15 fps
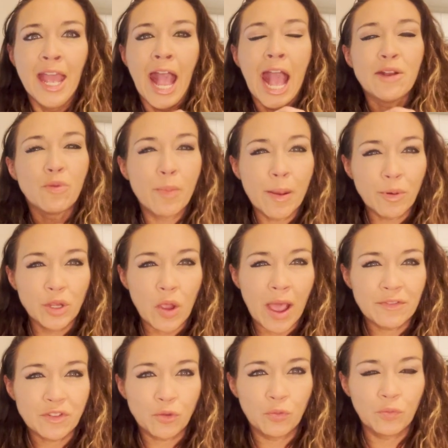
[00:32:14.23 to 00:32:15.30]
And remember, you
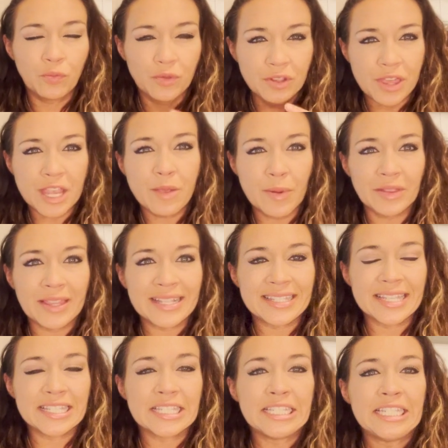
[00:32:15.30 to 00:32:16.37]
have to think about this
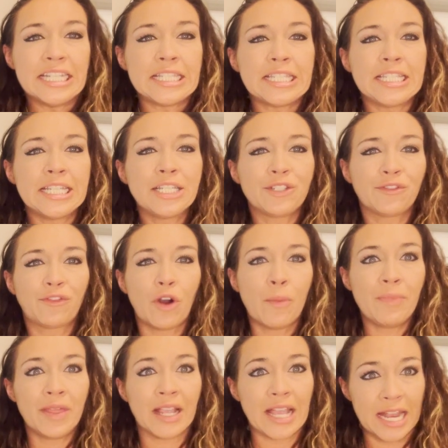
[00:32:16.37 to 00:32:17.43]
as distance
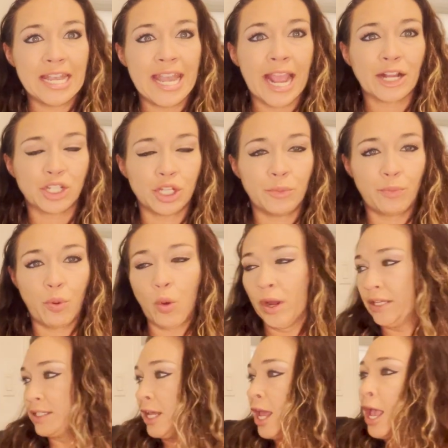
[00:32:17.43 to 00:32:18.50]
from the connection
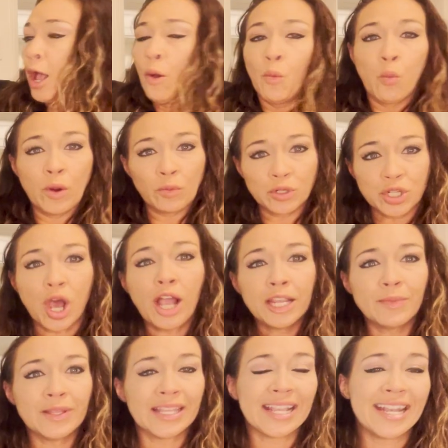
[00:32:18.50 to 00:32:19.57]
point. When we're talking
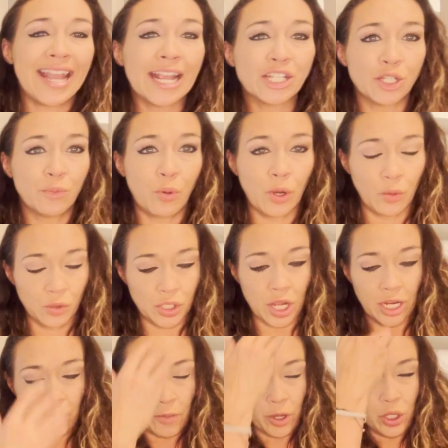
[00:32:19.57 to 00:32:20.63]
about the connection point, we're
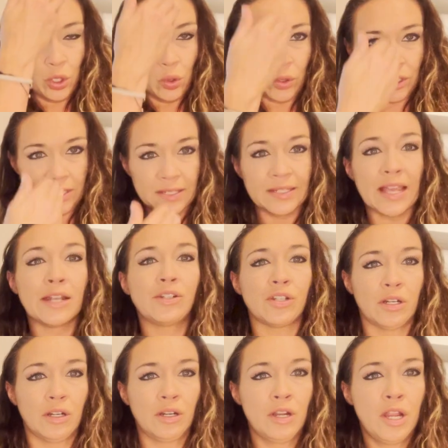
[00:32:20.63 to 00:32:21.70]
talking about your
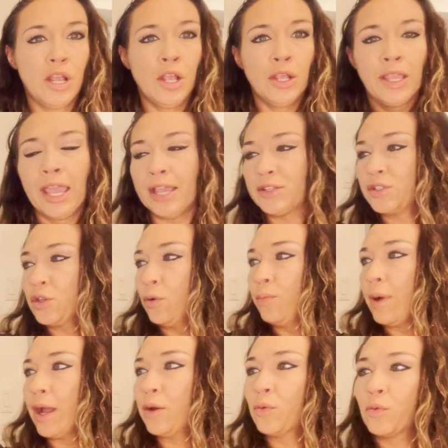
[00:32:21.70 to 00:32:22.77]
center. Okay, so
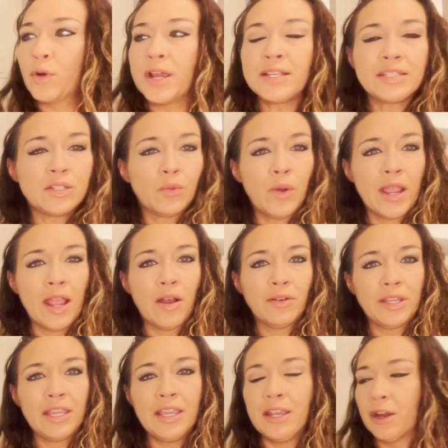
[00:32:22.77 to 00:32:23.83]
my wrist way
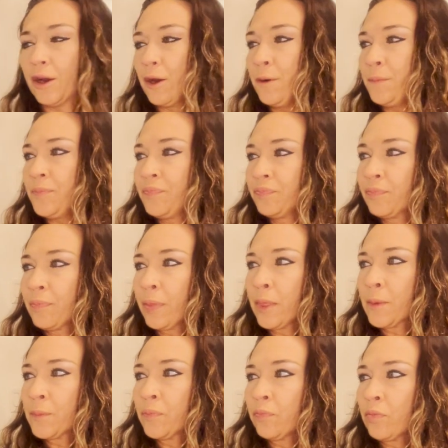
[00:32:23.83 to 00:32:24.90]
out here,
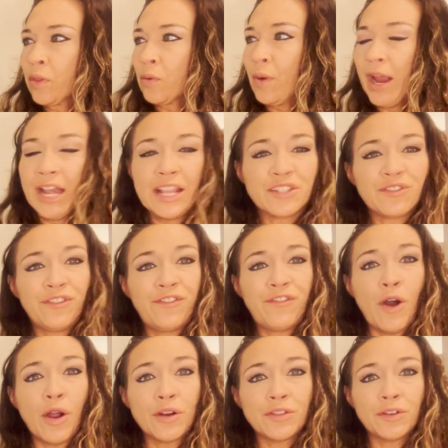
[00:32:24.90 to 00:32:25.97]
right, is
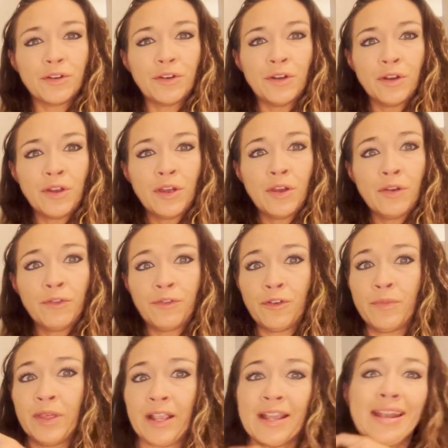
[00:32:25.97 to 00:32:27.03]
farther
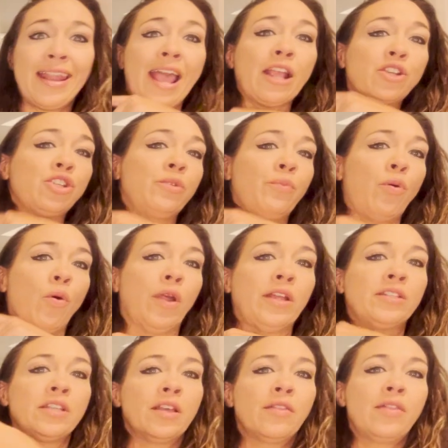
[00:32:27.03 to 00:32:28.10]
from the connection
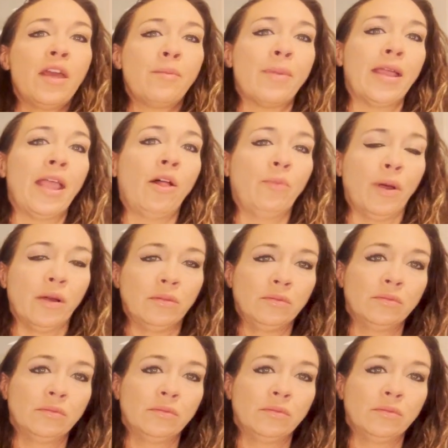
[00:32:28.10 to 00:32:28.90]
point than my elbow.